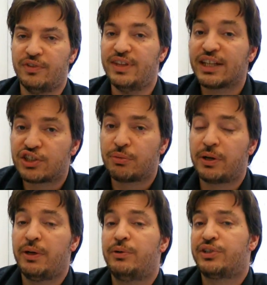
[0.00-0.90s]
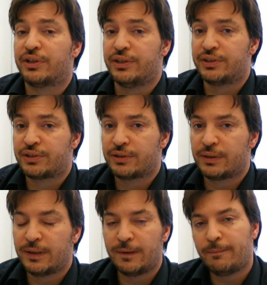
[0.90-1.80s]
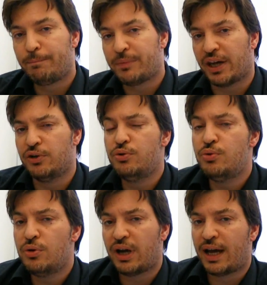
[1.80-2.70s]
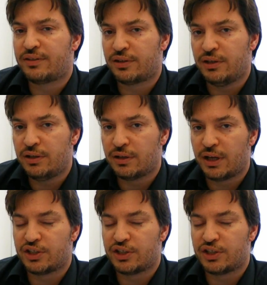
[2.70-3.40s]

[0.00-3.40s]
That's where he resides. And who, Anthony,